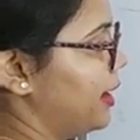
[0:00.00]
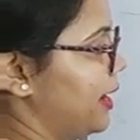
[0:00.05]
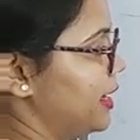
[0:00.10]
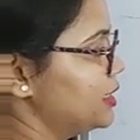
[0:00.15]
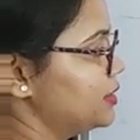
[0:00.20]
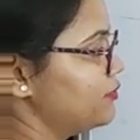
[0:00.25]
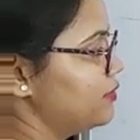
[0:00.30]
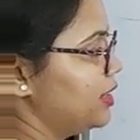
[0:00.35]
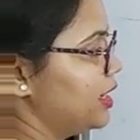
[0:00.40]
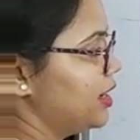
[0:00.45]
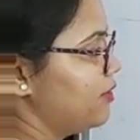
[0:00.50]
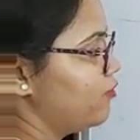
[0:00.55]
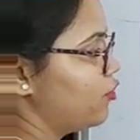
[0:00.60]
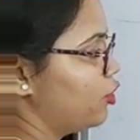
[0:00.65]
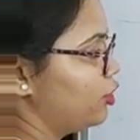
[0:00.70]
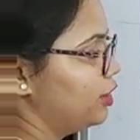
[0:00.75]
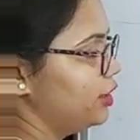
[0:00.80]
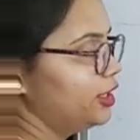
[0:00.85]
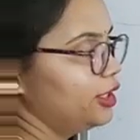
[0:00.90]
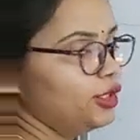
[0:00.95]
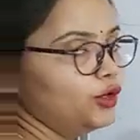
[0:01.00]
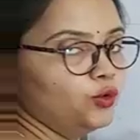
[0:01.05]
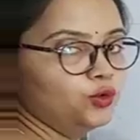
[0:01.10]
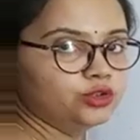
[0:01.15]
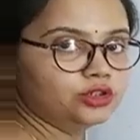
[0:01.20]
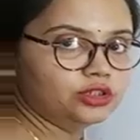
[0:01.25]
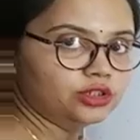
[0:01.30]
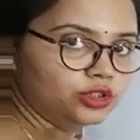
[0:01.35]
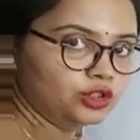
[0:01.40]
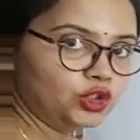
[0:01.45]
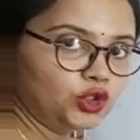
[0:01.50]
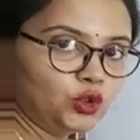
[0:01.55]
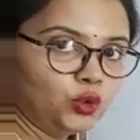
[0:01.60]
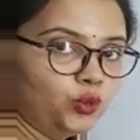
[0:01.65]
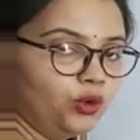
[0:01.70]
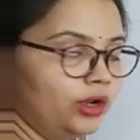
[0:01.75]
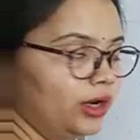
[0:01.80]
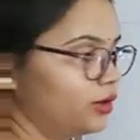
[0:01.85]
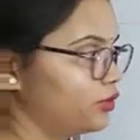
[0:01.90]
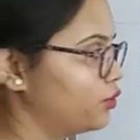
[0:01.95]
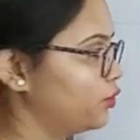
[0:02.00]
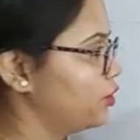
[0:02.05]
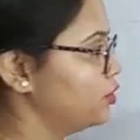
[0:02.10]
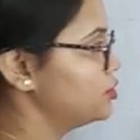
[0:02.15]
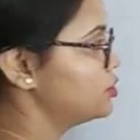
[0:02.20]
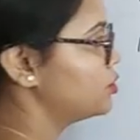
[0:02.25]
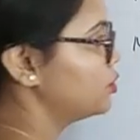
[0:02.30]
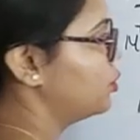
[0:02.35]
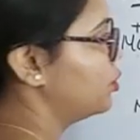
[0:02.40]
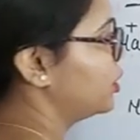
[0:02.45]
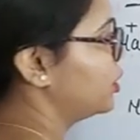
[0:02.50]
as we have already used 2 electrons,